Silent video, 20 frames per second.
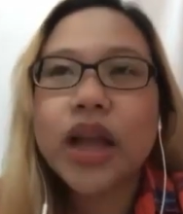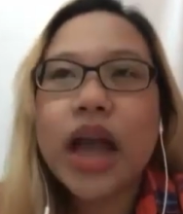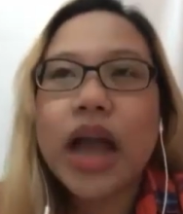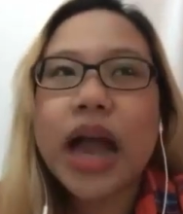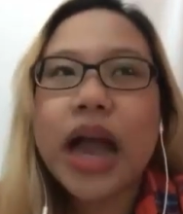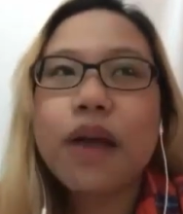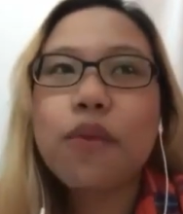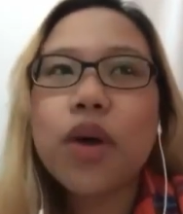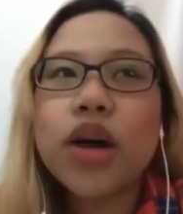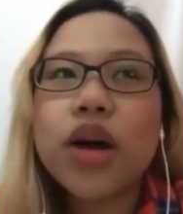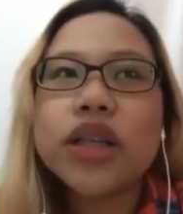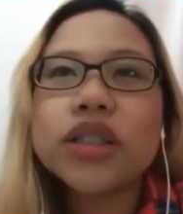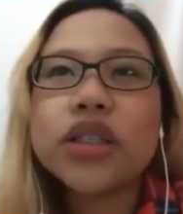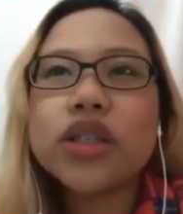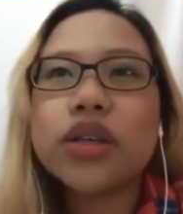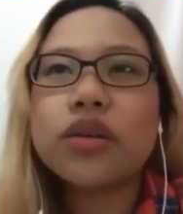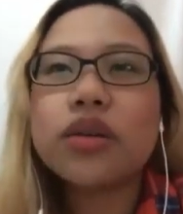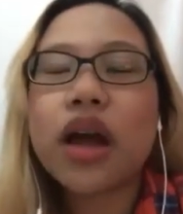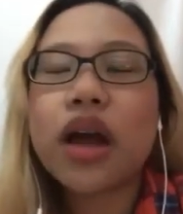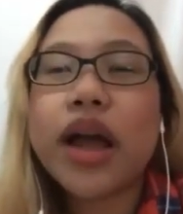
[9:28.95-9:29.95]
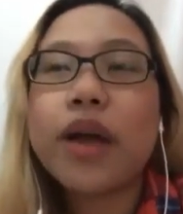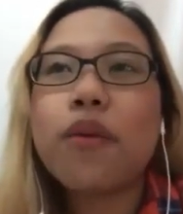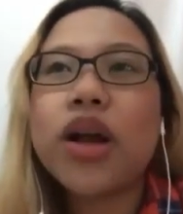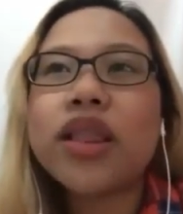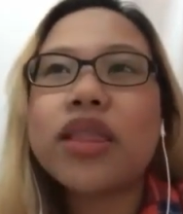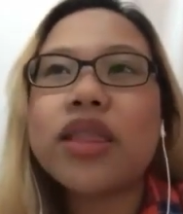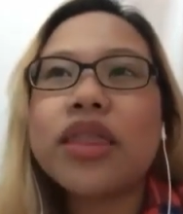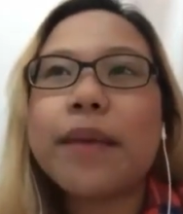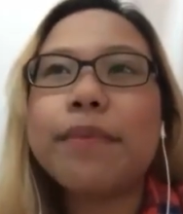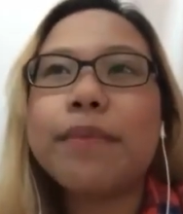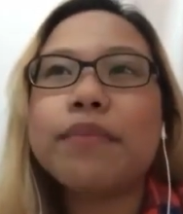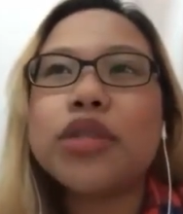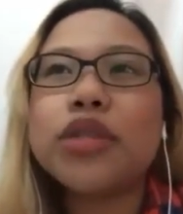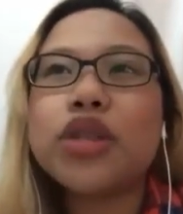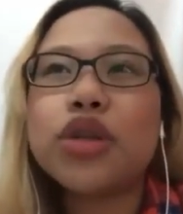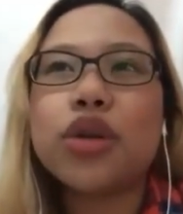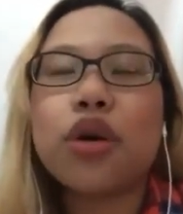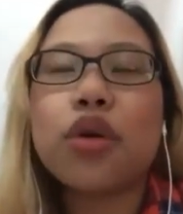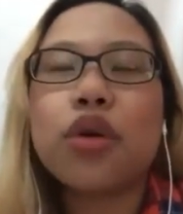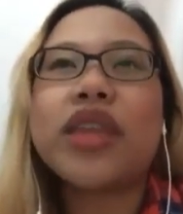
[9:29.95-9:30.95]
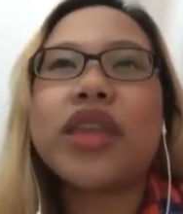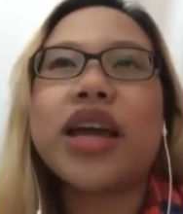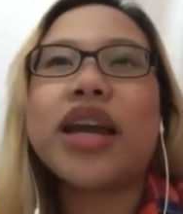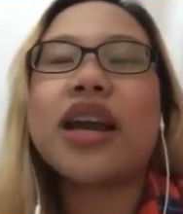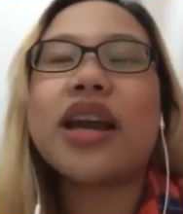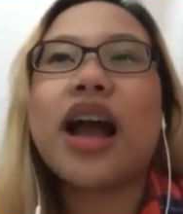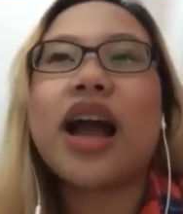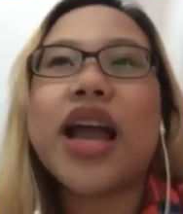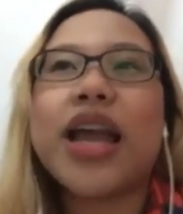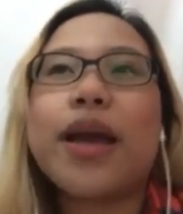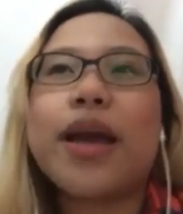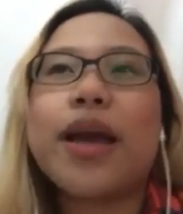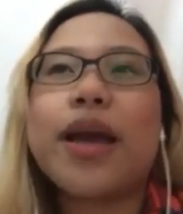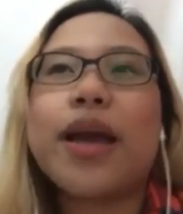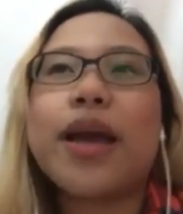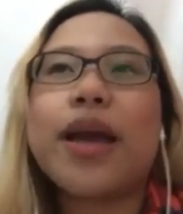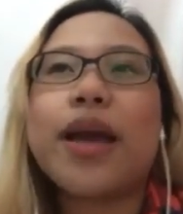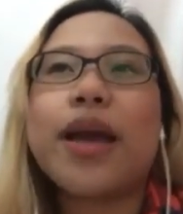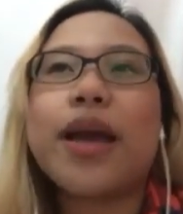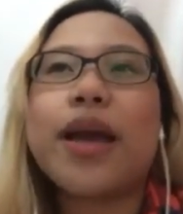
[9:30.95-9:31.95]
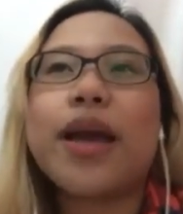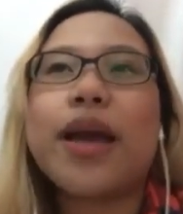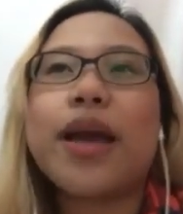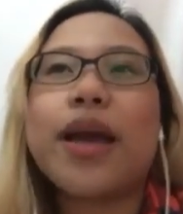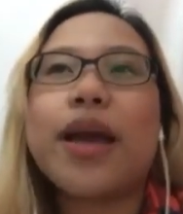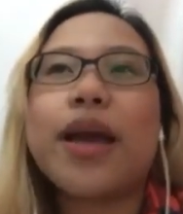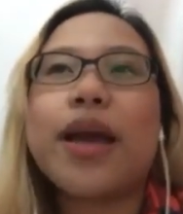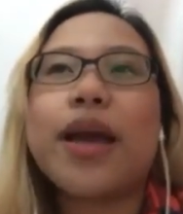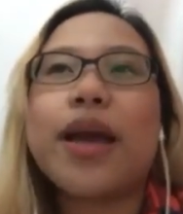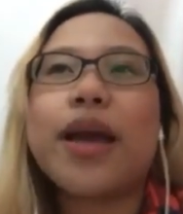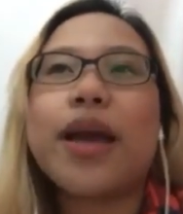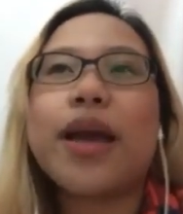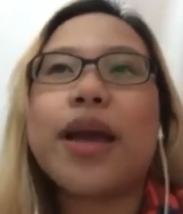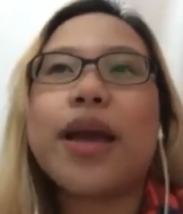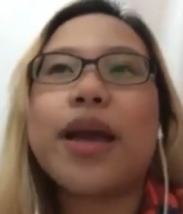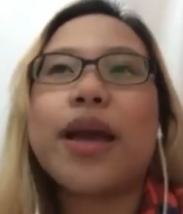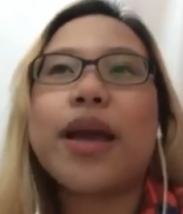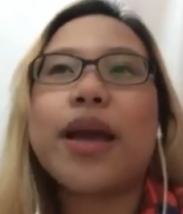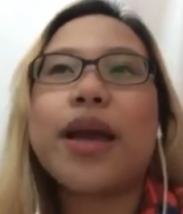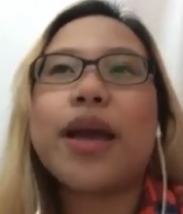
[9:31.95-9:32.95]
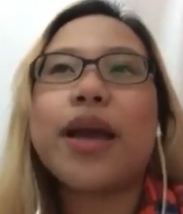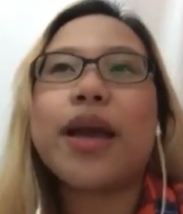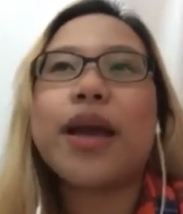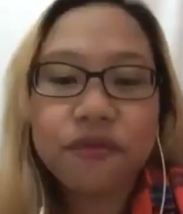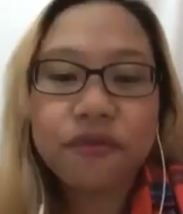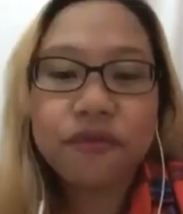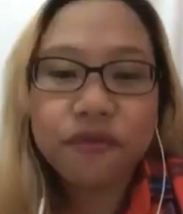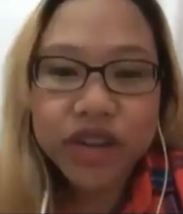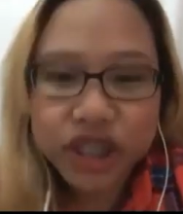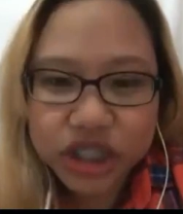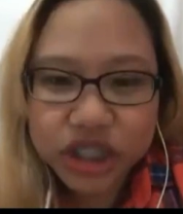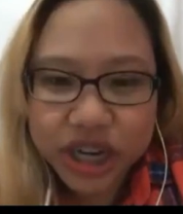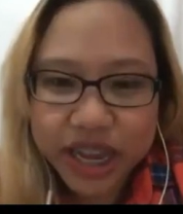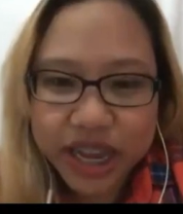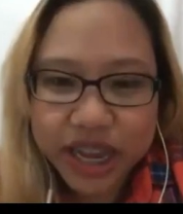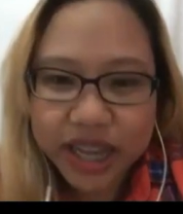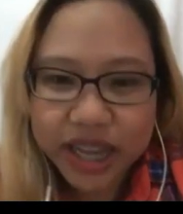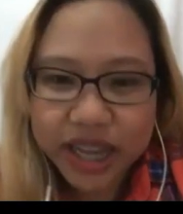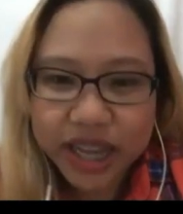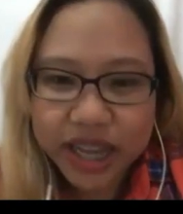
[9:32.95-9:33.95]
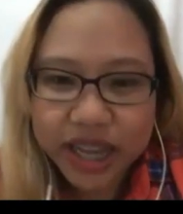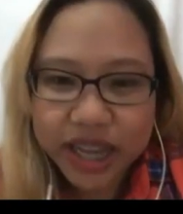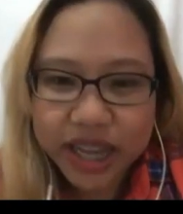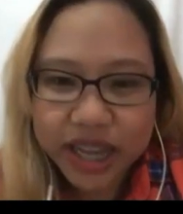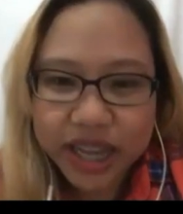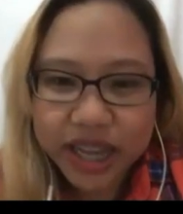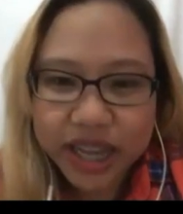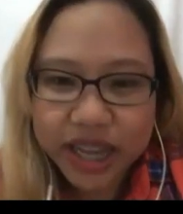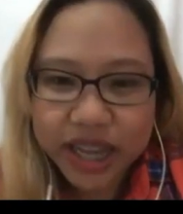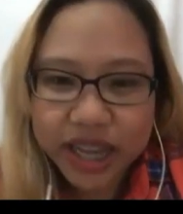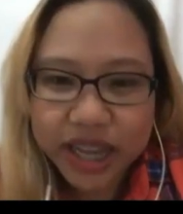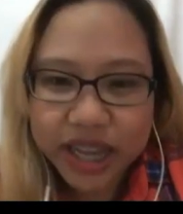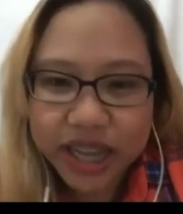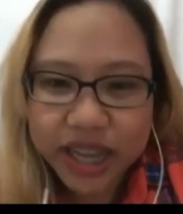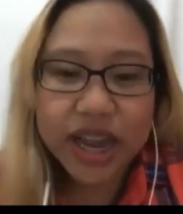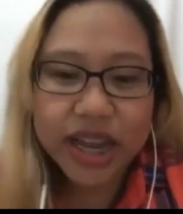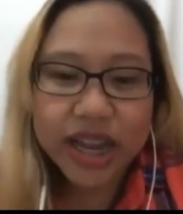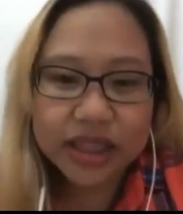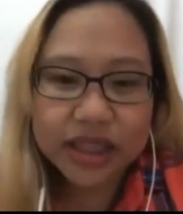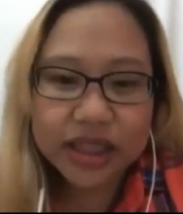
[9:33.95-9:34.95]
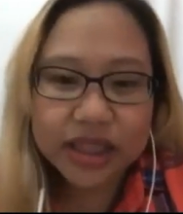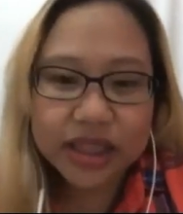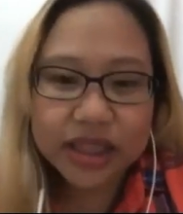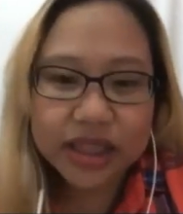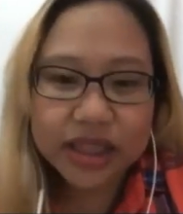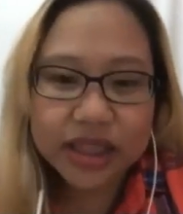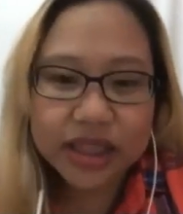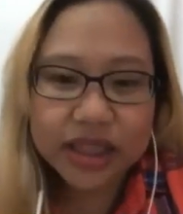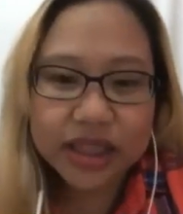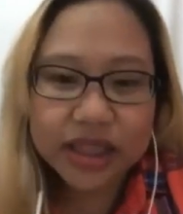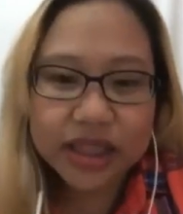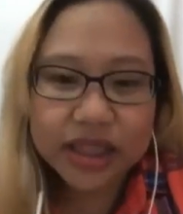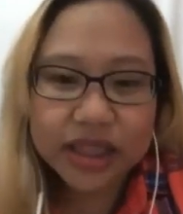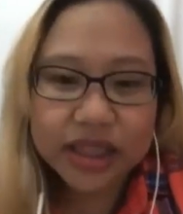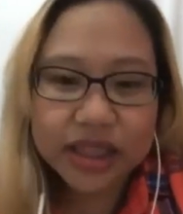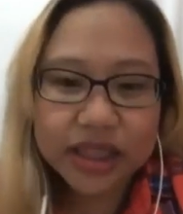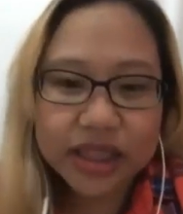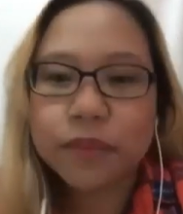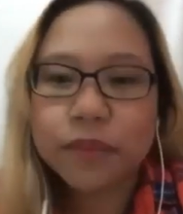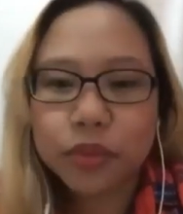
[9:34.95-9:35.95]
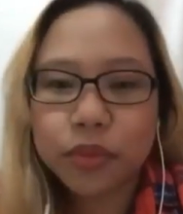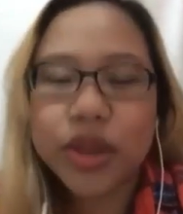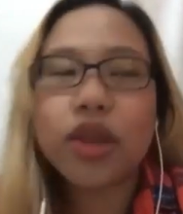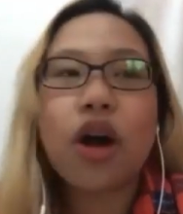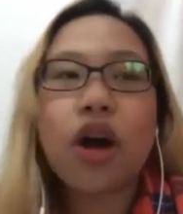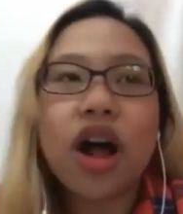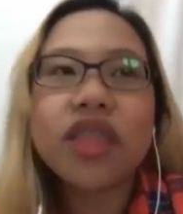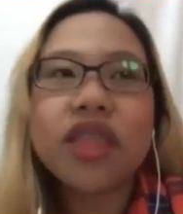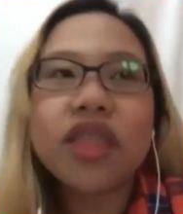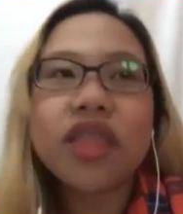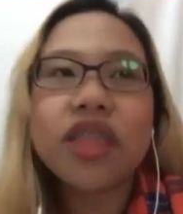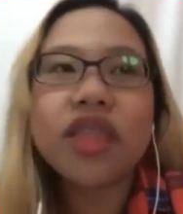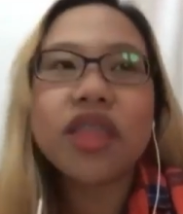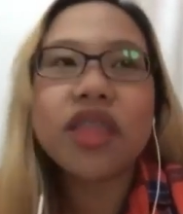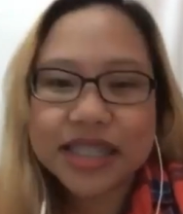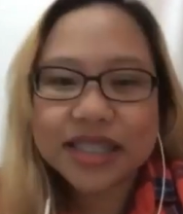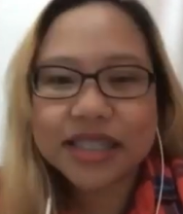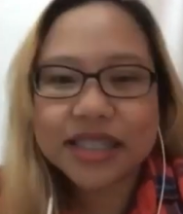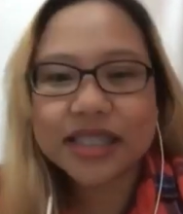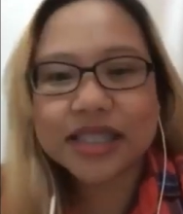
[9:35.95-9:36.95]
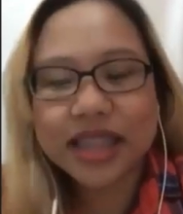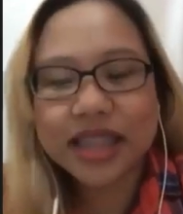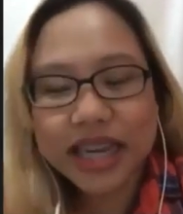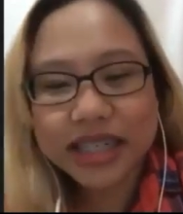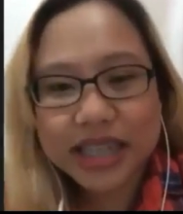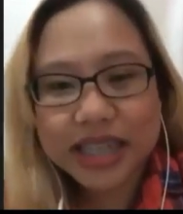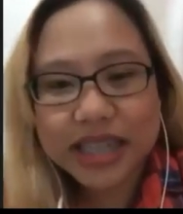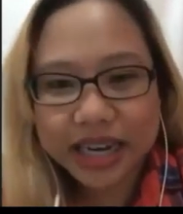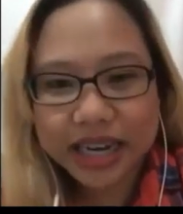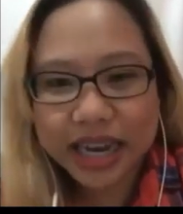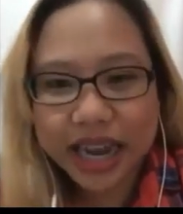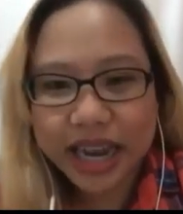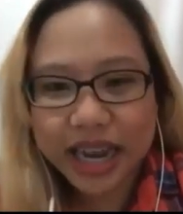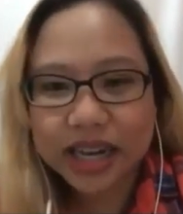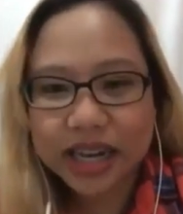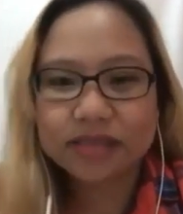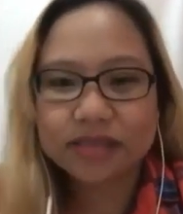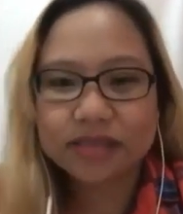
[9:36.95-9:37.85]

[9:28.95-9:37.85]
I want them to know that I am interested to be efficient and effective with all the tasks they delegate.